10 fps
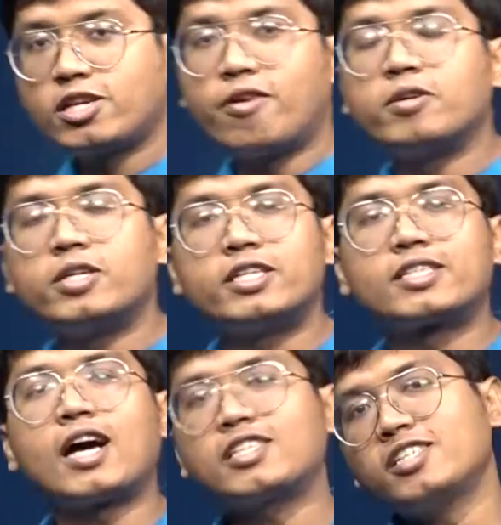our
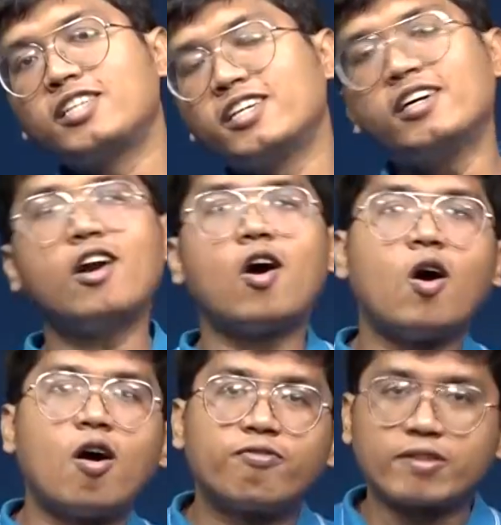discussion here
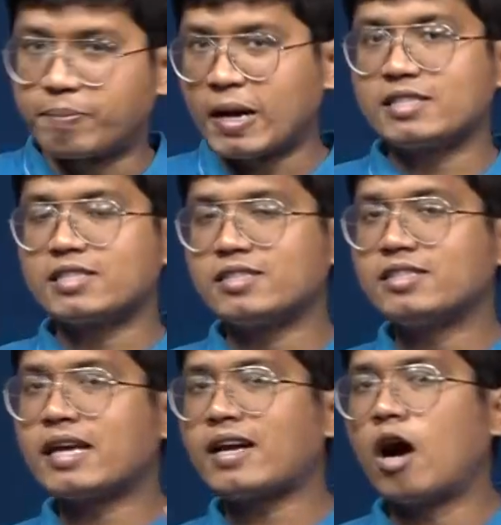of capacitors
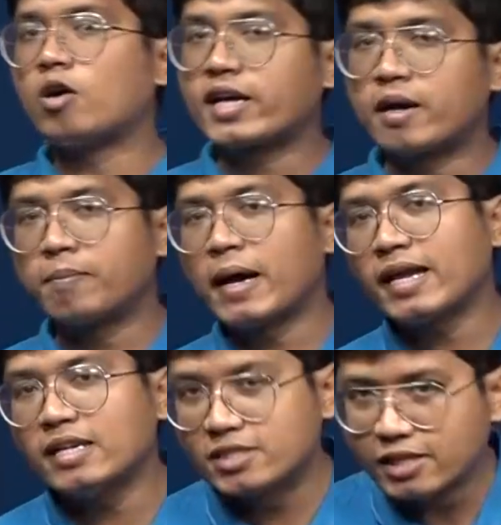and how they
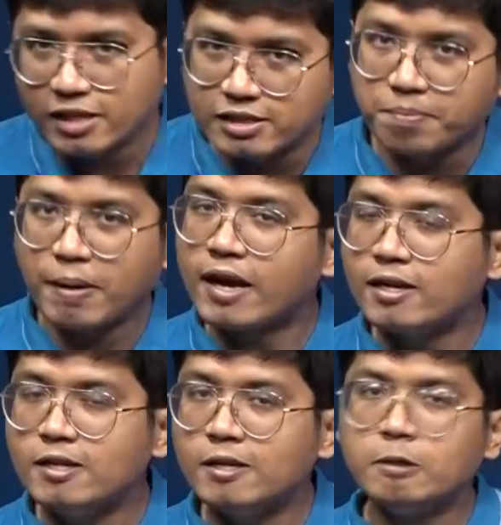combine in series and
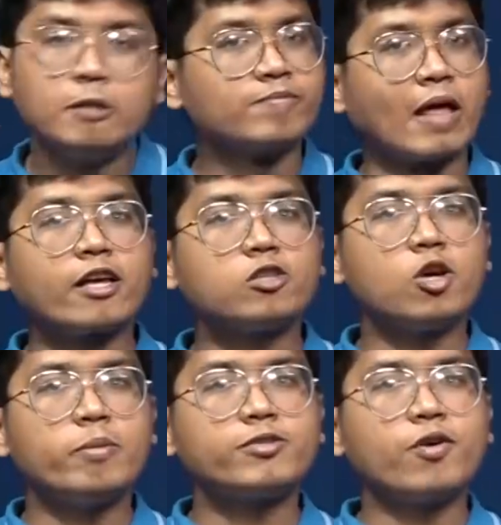parallel. Thank you
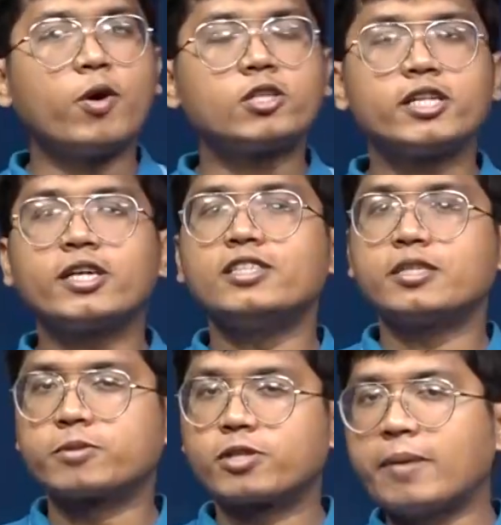so much for watching.
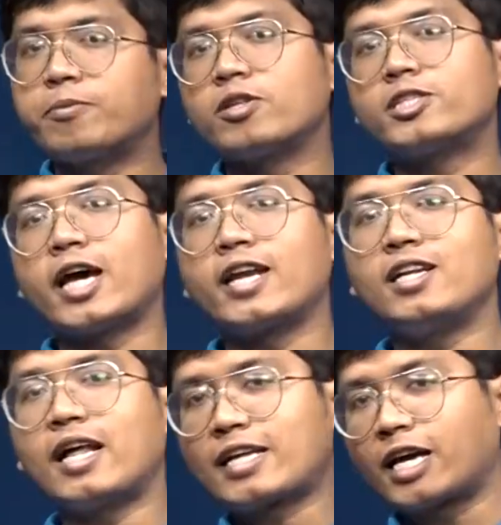Subscribe to the
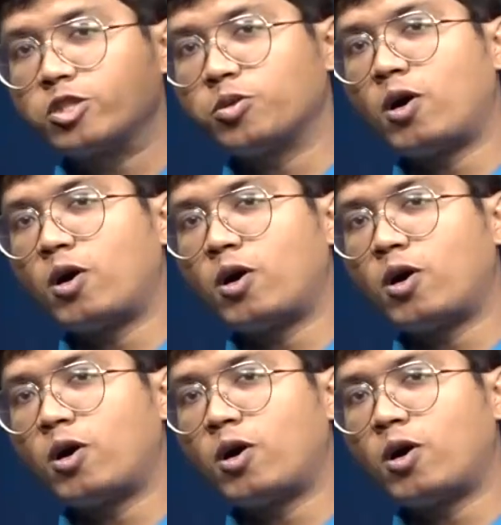channel. I'll catch you